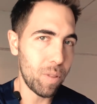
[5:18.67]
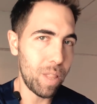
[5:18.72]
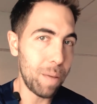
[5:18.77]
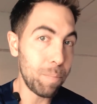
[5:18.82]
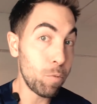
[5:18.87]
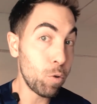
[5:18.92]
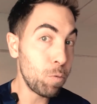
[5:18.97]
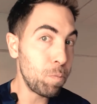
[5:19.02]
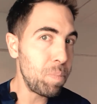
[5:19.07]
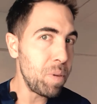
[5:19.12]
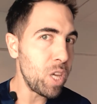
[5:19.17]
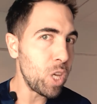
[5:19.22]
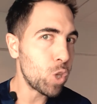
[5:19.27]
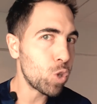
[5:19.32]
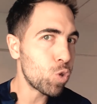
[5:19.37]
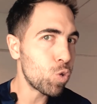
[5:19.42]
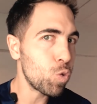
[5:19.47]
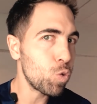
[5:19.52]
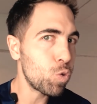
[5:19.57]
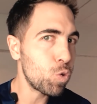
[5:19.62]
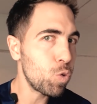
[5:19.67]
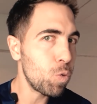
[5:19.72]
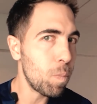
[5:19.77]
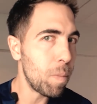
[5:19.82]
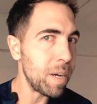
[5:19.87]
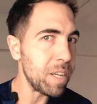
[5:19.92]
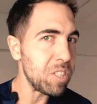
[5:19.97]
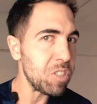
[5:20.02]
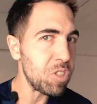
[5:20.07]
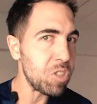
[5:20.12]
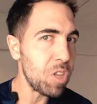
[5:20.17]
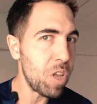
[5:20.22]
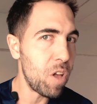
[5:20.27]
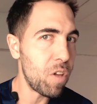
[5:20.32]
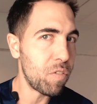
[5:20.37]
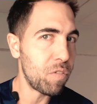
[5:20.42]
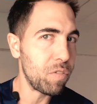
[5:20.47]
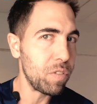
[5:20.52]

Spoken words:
I'm not being true to myself.